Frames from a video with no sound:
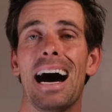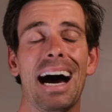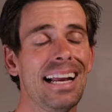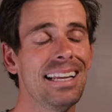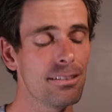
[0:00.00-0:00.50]

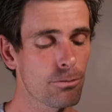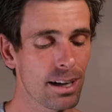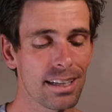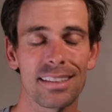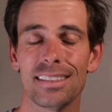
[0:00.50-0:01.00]
I didn't
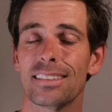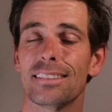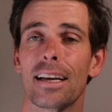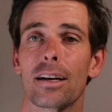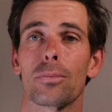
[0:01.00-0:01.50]
run in these in
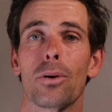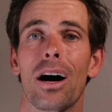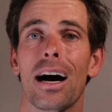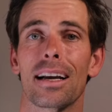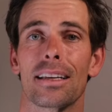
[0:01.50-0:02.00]
terrible
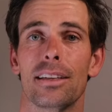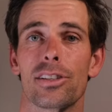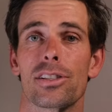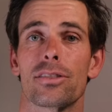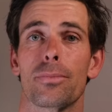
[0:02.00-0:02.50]
hot
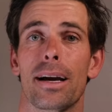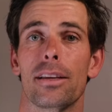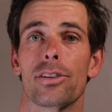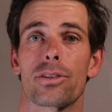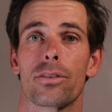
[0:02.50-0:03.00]
conditions in my
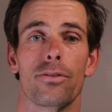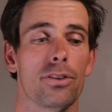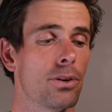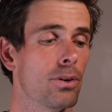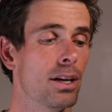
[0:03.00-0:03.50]
initial
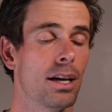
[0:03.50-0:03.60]
review.